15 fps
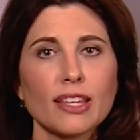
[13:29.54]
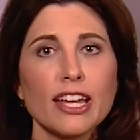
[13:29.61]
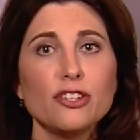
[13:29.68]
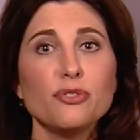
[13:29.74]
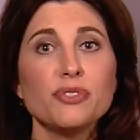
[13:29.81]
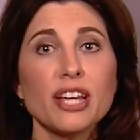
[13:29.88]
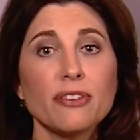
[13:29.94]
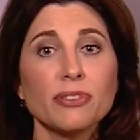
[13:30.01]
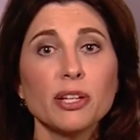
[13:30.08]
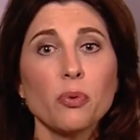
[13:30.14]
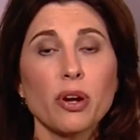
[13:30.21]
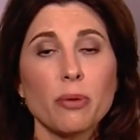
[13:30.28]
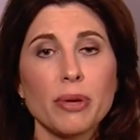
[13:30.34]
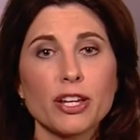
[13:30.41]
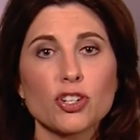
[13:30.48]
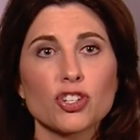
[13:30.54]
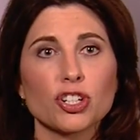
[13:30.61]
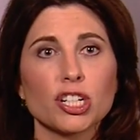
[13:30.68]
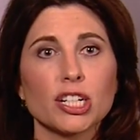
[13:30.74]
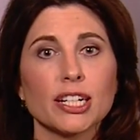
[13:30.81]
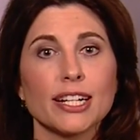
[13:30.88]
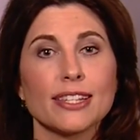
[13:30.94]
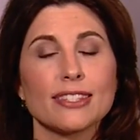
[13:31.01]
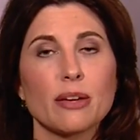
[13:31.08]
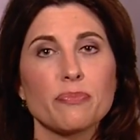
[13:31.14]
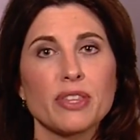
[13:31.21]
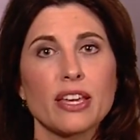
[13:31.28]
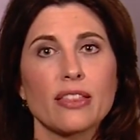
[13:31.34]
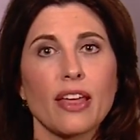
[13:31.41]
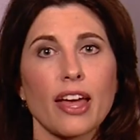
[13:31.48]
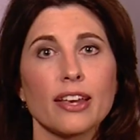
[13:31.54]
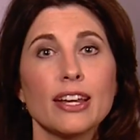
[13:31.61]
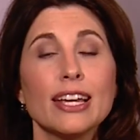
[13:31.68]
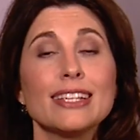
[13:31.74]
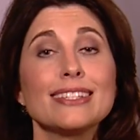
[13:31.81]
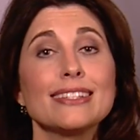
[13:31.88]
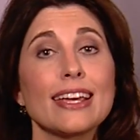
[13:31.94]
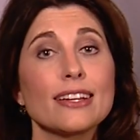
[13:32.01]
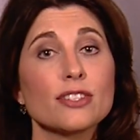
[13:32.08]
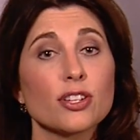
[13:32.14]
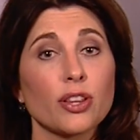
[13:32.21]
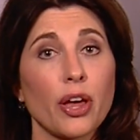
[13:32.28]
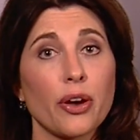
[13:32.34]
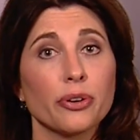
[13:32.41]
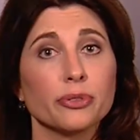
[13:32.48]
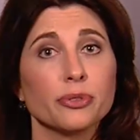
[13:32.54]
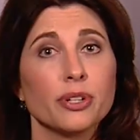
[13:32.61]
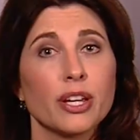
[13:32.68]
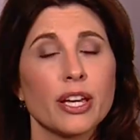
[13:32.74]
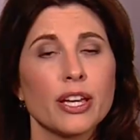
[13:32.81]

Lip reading: And you definitely want to make sure it's something that stands alone.